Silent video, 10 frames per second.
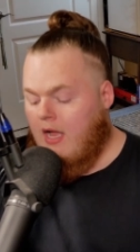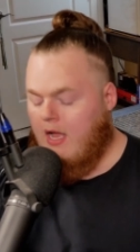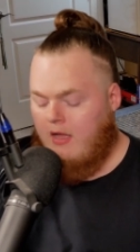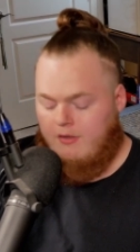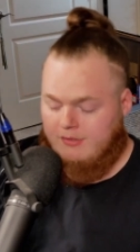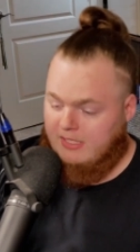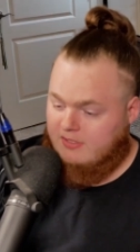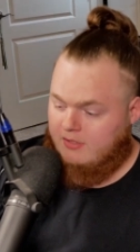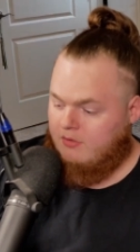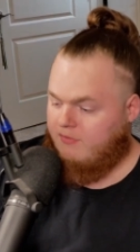That's
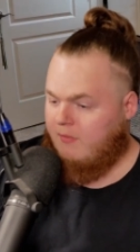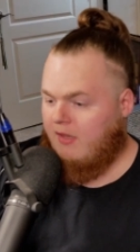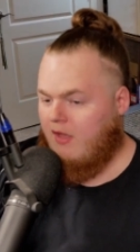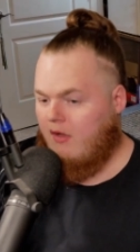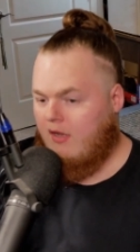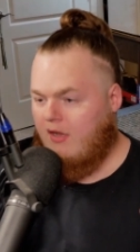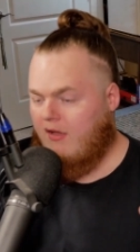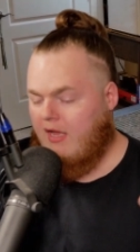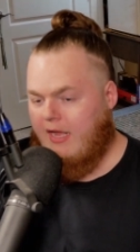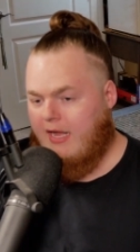gonna do it for me though. I know
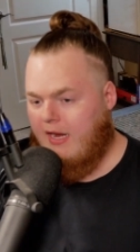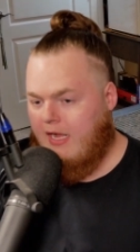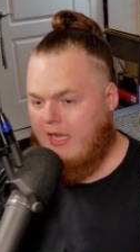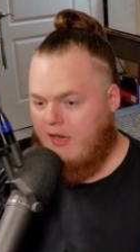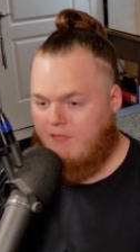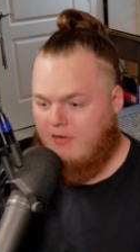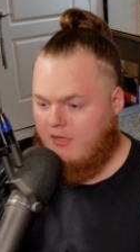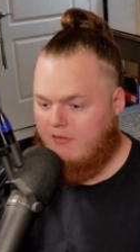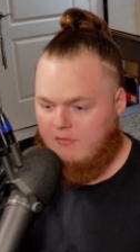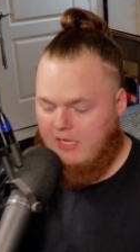uh, I gotta I gotta
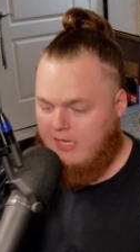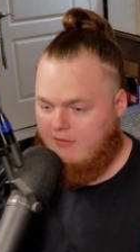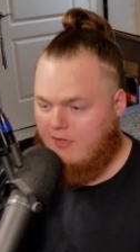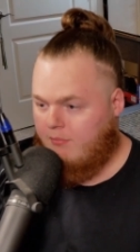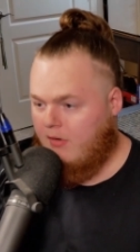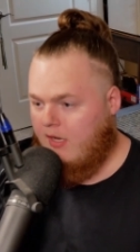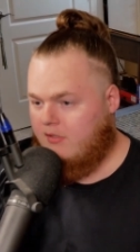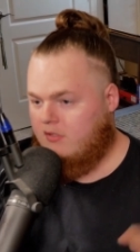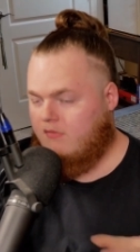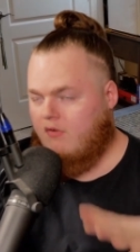fucking I gotta take a break
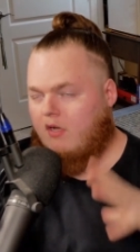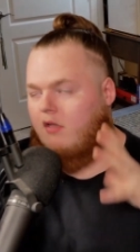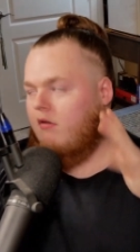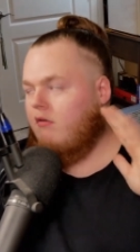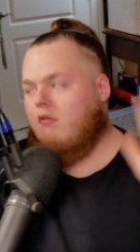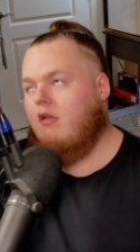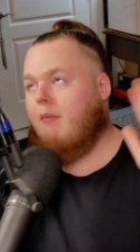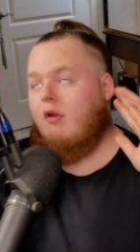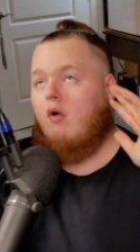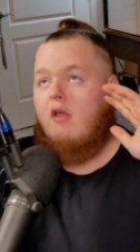and just fucking
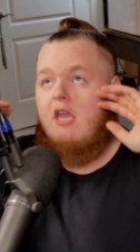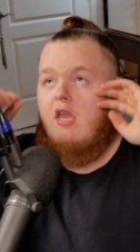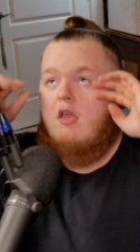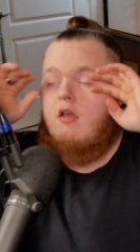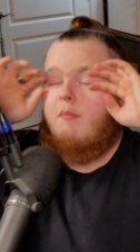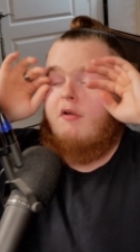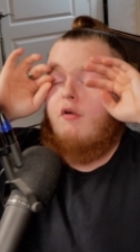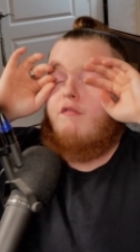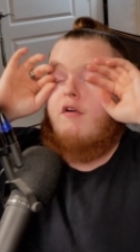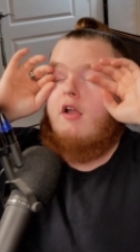I'm gonna go eat. I'm gonna
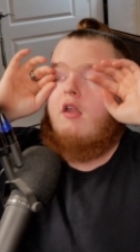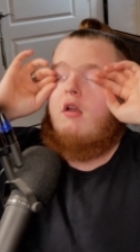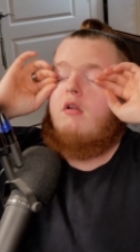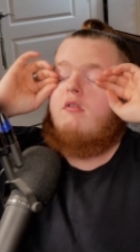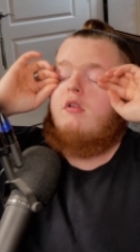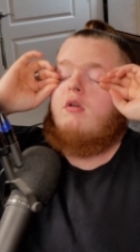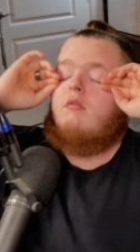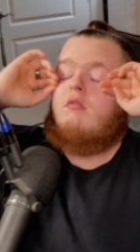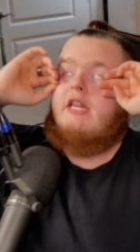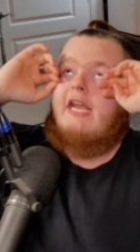go fucking you
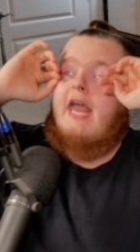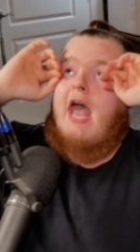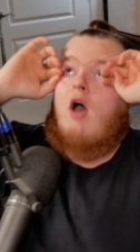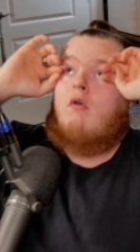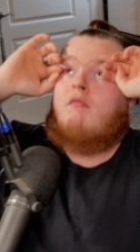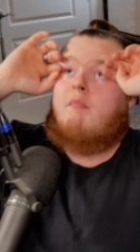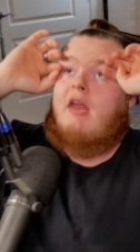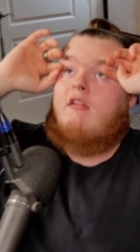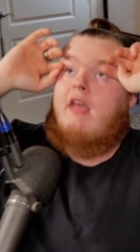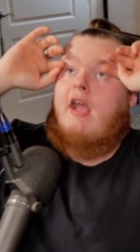know lay down,
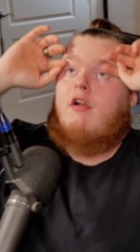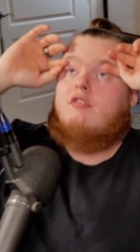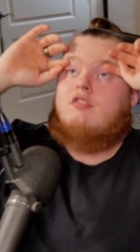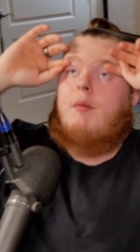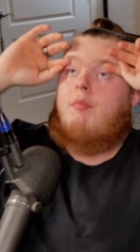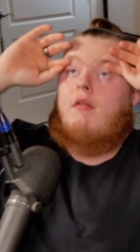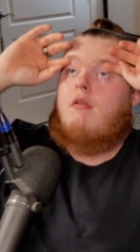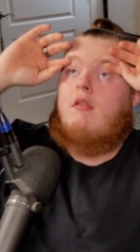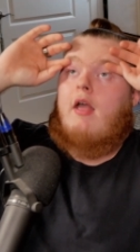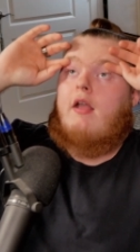meditate or something.
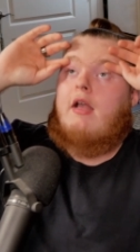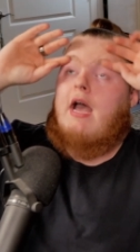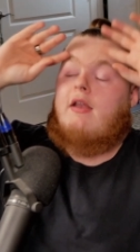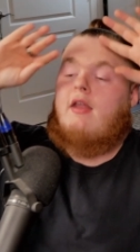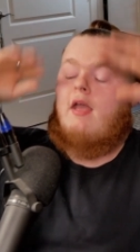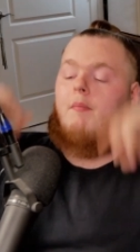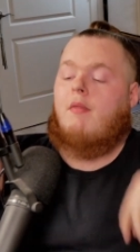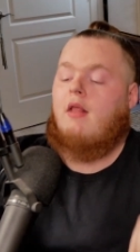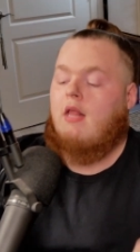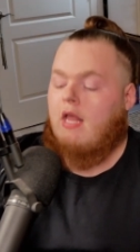Like God damn,
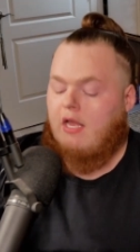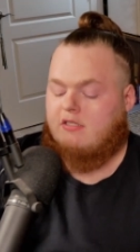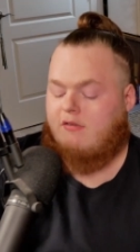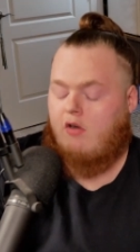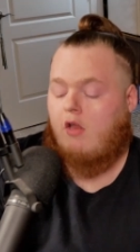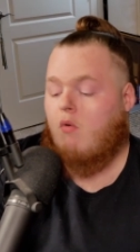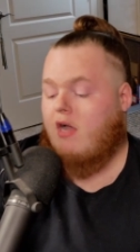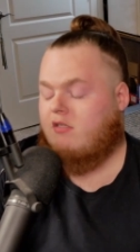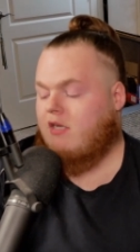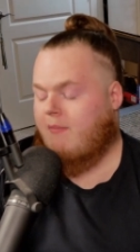because I've already watched.